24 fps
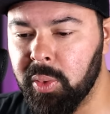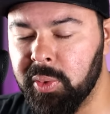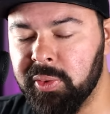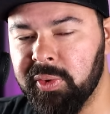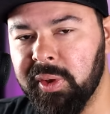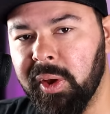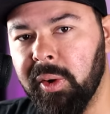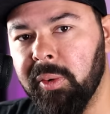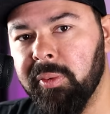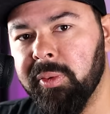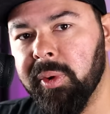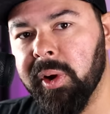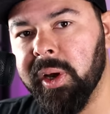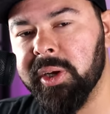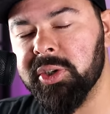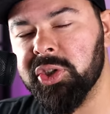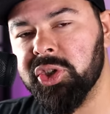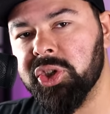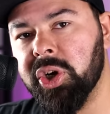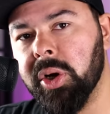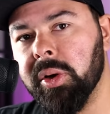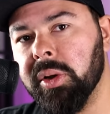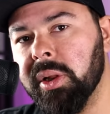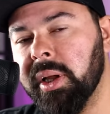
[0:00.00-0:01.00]
who's over
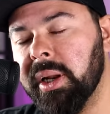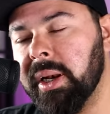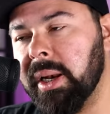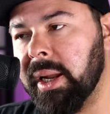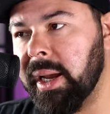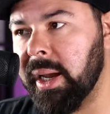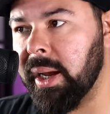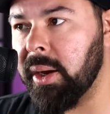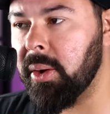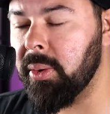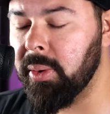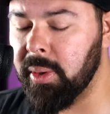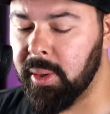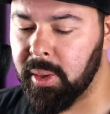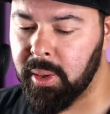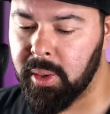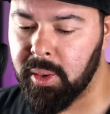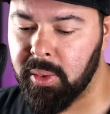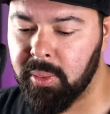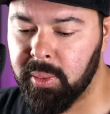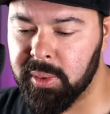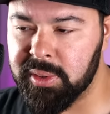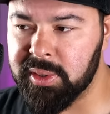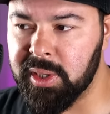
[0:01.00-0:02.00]
at Charlotte now.
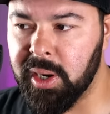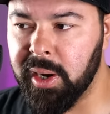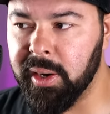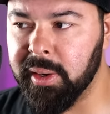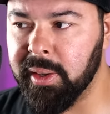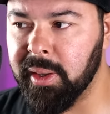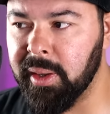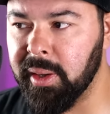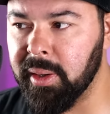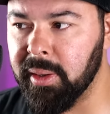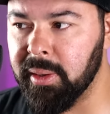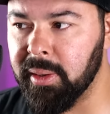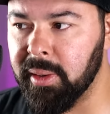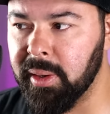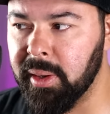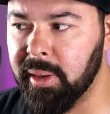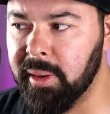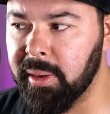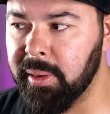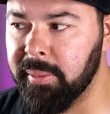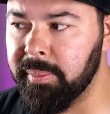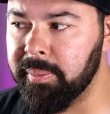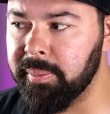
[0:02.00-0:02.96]
We're talking